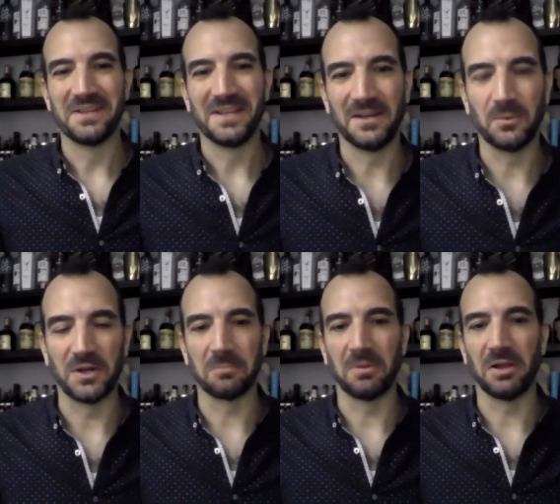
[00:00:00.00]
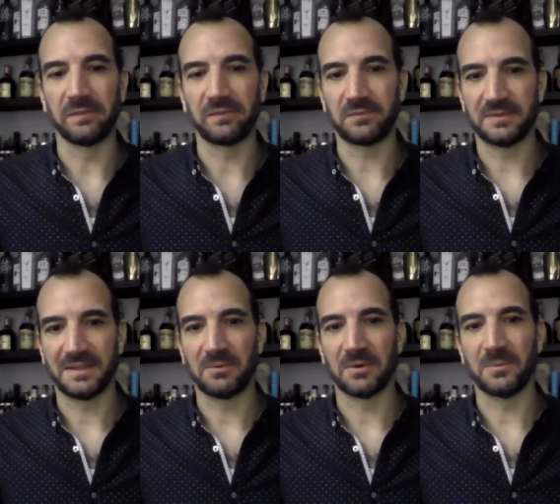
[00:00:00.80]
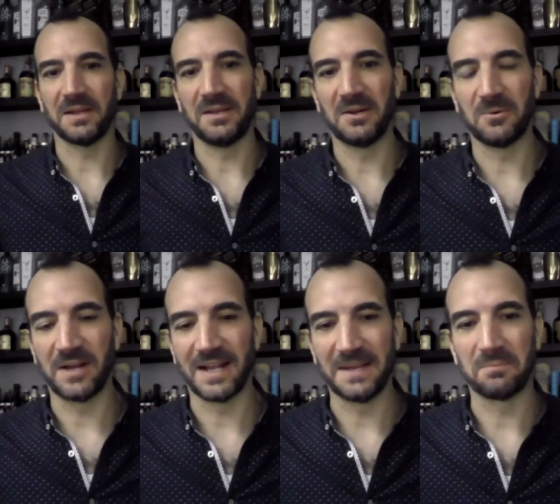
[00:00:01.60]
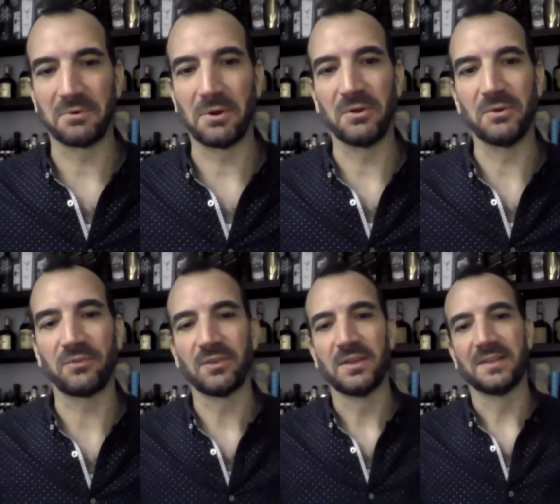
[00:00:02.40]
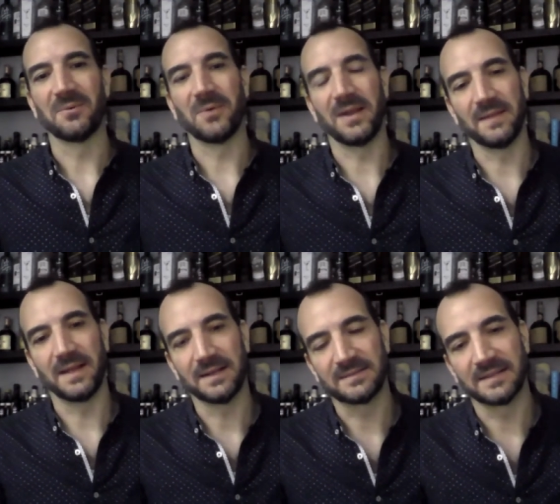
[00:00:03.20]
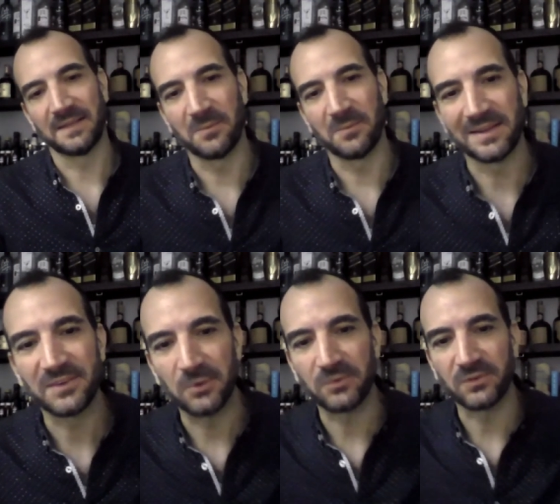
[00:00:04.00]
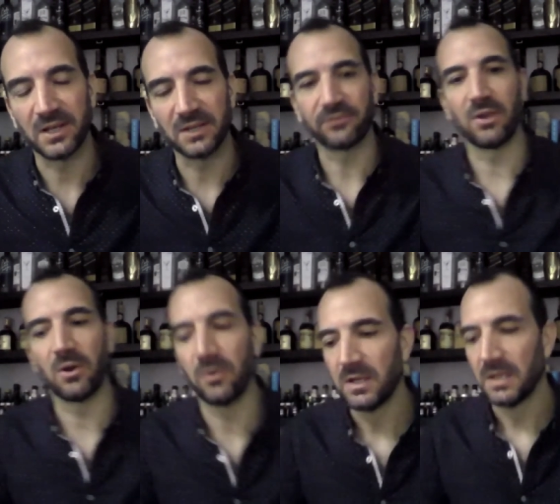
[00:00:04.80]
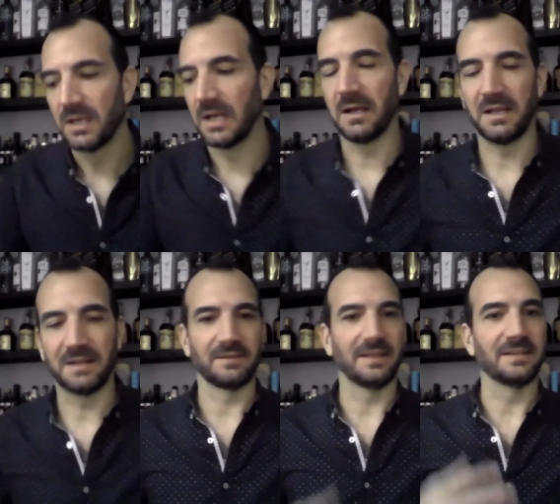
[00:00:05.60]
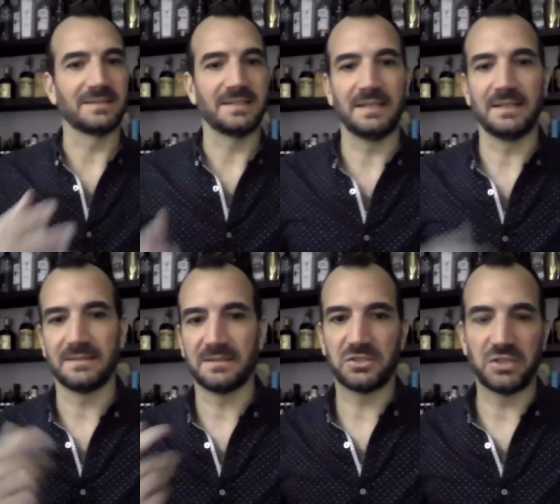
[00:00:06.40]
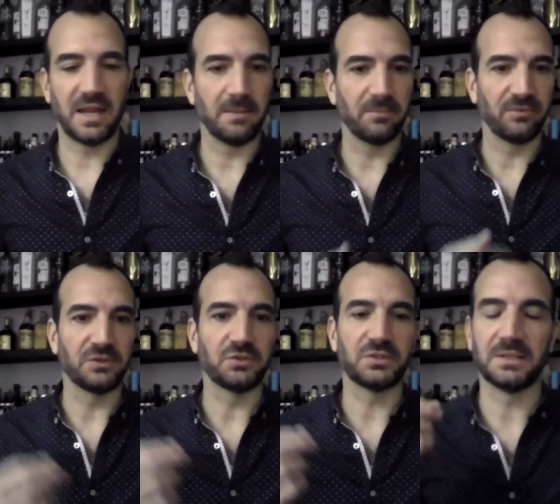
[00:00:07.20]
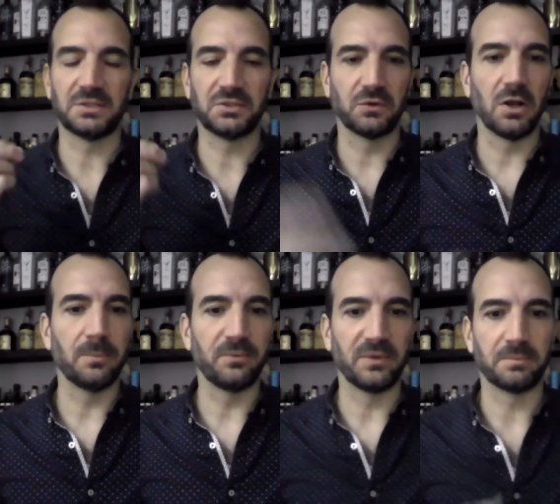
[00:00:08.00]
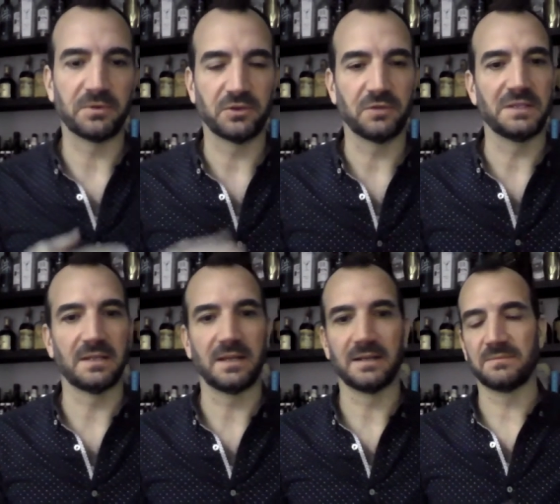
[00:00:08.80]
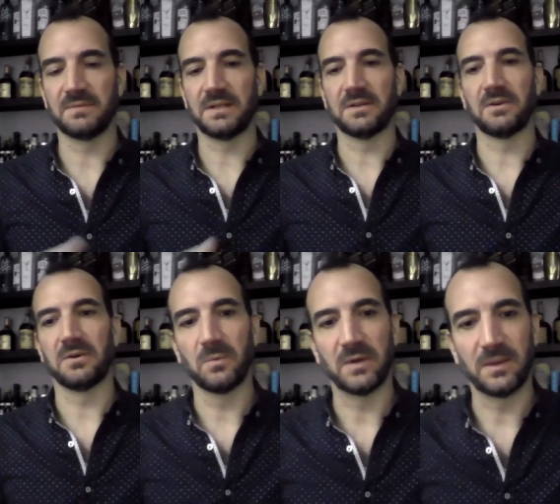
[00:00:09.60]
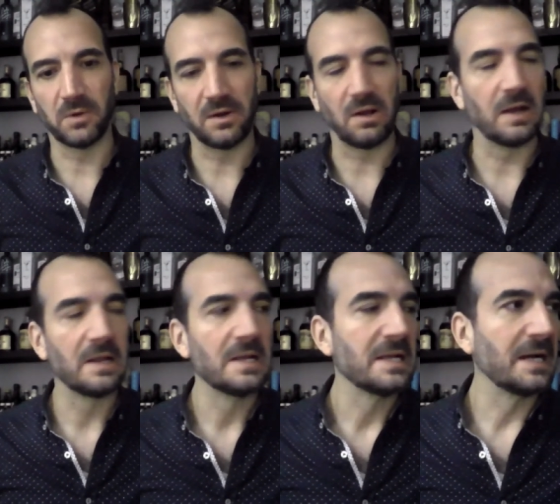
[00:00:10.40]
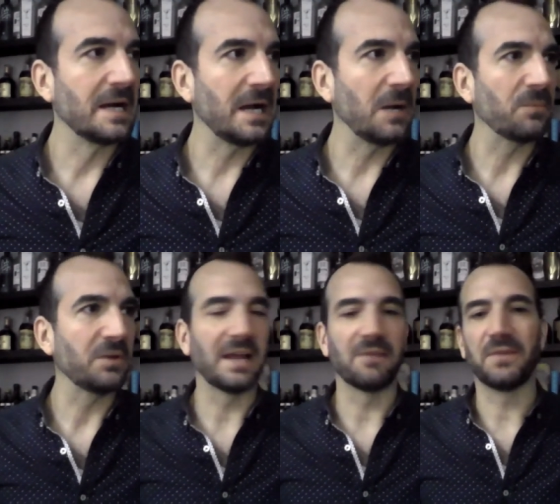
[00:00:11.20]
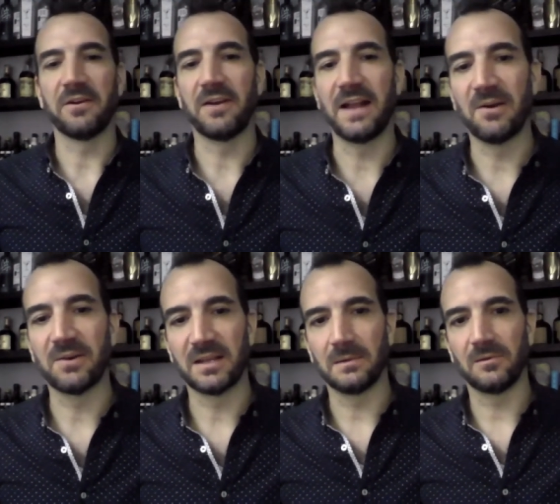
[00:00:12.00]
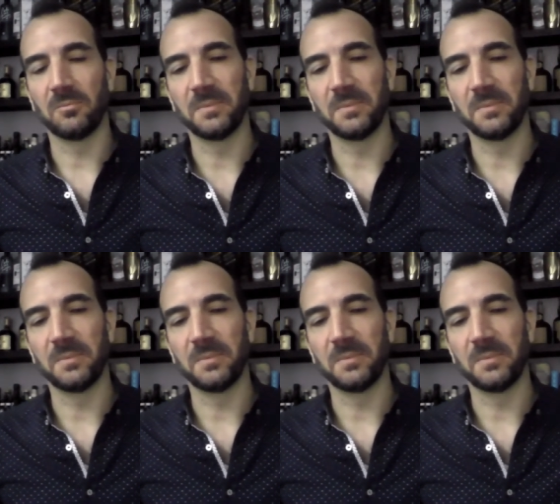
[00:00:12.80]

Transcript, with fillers: in the winter months. Like, what are we gonna, you know, we're not getting produce the way that the West Coast does. So it's teas, it's jams, it's shrubs and preserving things and vinegar and whatnot. You got to figure it out and get a little